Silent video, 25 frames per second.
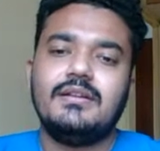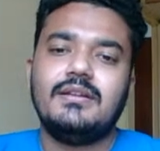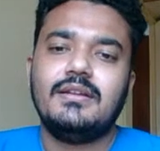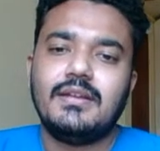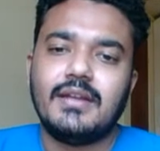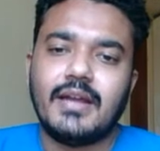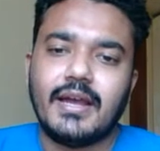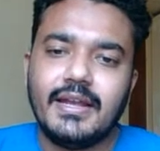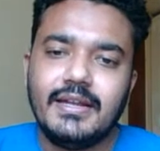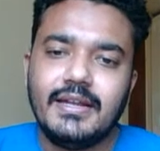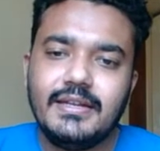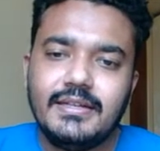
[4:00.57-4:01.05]

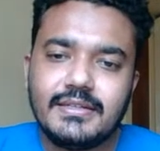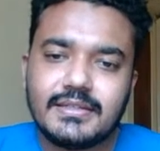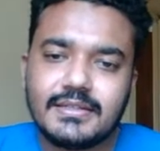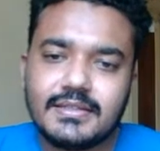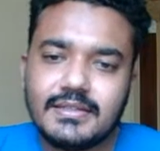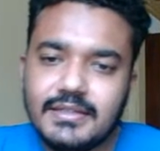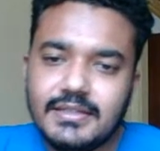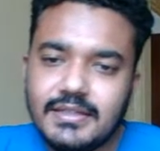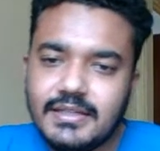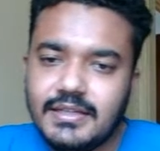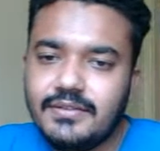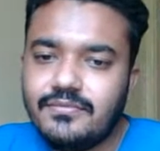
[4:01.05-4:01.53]
Knight
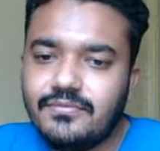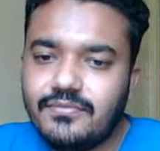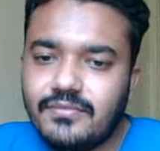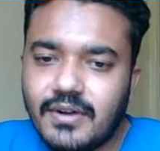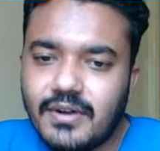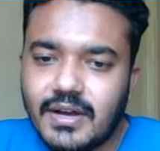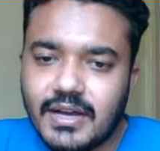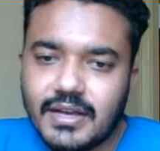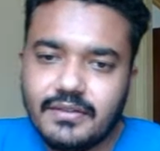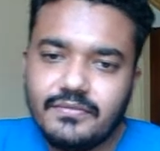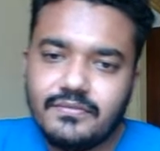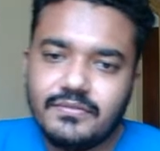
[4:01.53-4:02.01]

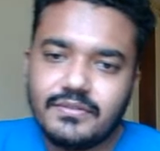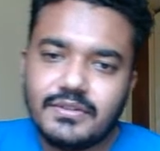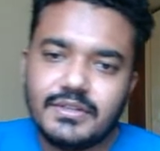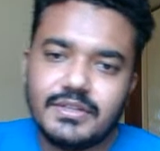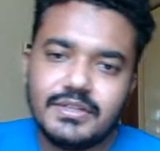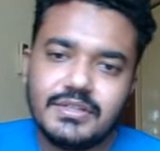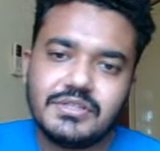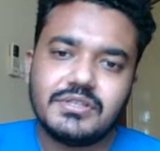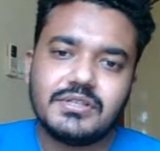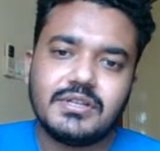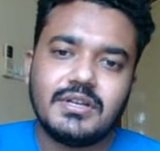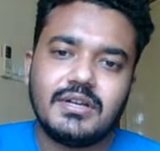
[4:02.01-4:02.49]
e5
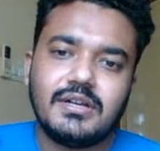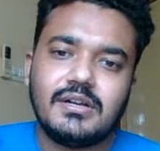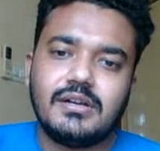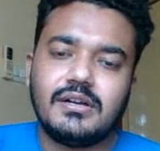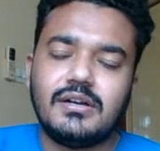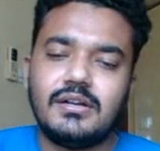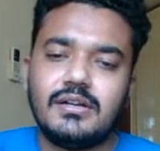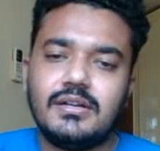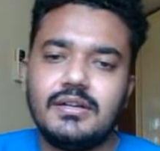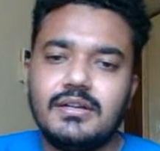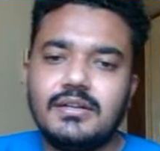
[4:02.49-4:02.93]
is a